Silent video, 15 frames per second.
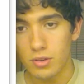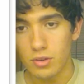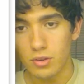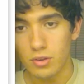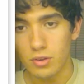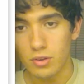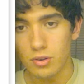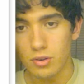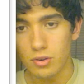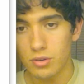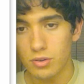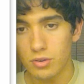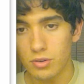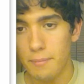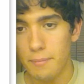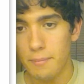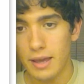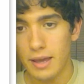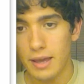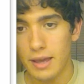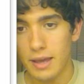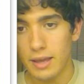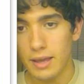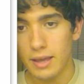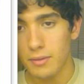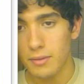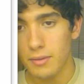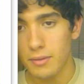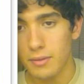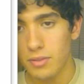divided by the
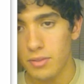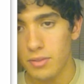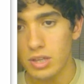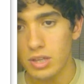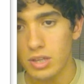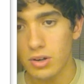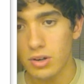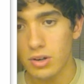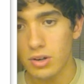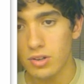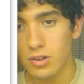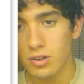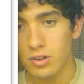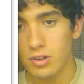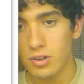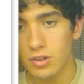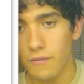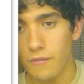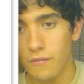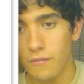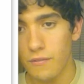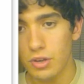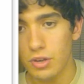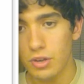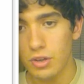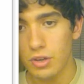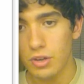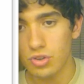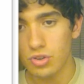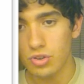liters of the total
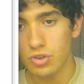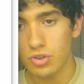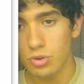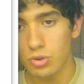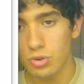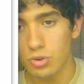solution.